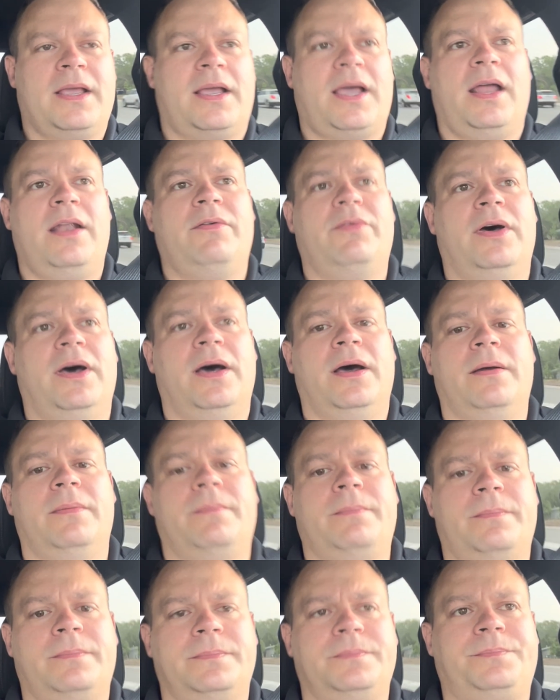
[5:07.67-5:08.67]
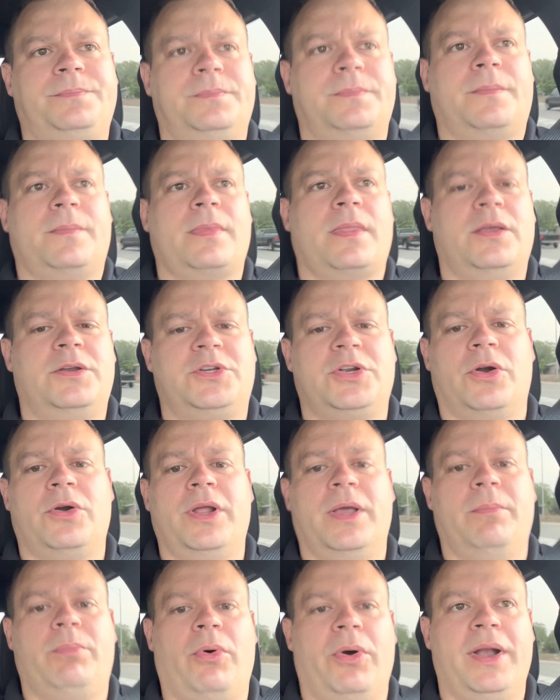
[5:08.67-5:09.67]
kind of a
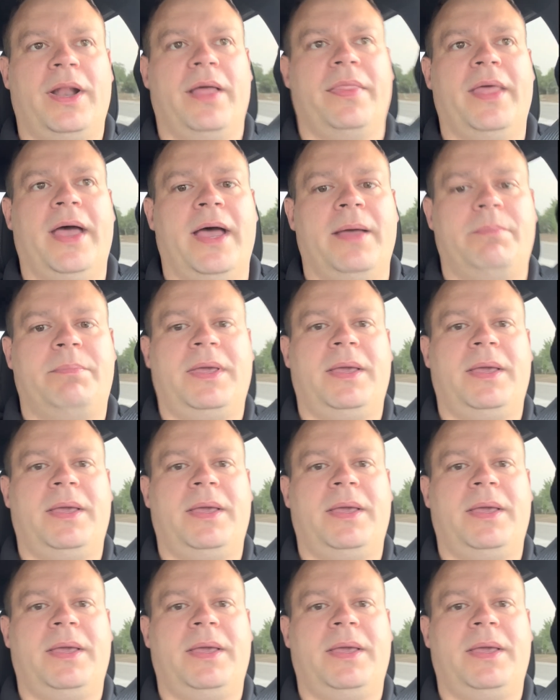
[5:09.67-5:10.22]
turning point on that.